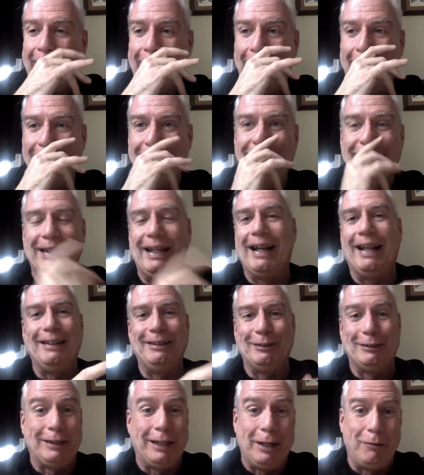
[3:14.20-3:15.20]
uh, instead I
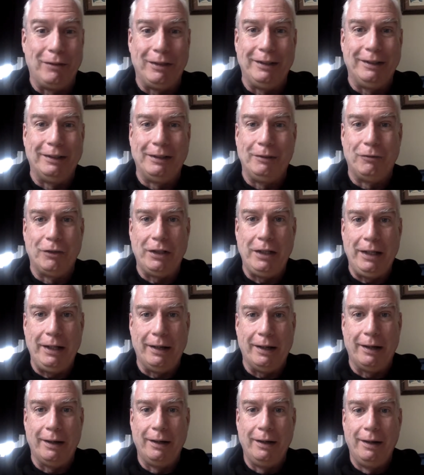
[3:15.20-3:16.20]
just got everything delivered
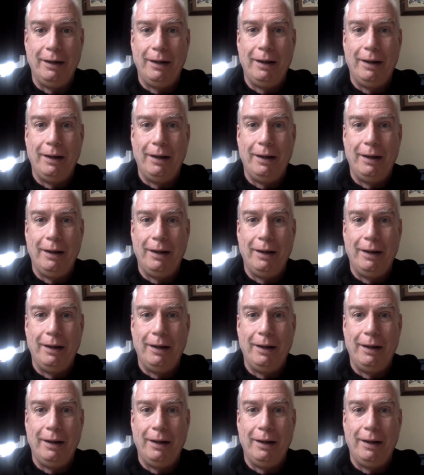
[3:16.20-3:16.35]
here.